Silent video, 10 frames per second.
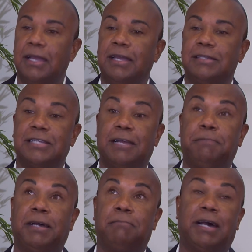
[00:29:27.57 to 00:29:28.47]
He said,
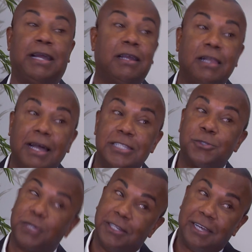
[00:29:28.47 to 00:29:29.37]
but my
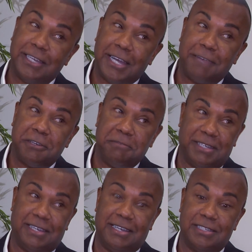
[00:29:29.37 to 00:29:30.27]
client's really lucky, Ivory,
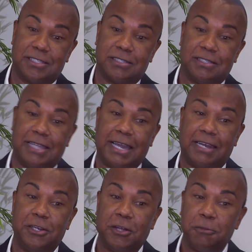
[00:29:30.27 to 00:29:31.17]
because they got
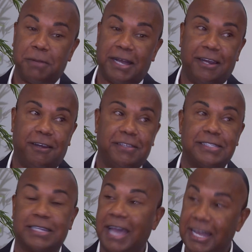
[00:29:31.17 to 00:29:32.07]
another buyer
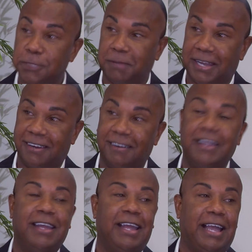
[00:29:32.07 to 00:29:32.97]
that's a cash buyer,
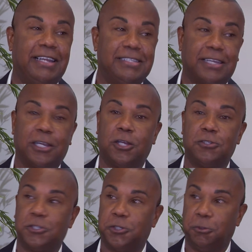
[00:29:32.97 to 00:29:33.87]
and he's going to
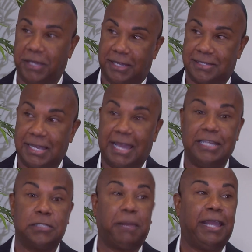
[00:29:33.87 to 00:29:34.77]
close in 2 weeks, and
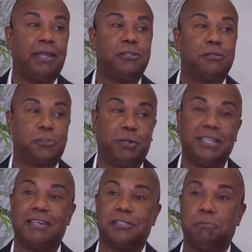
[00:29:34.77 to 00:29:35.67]
he's paying
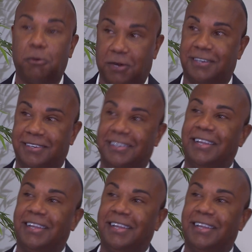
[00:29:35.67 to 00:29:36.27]
$20,000 more.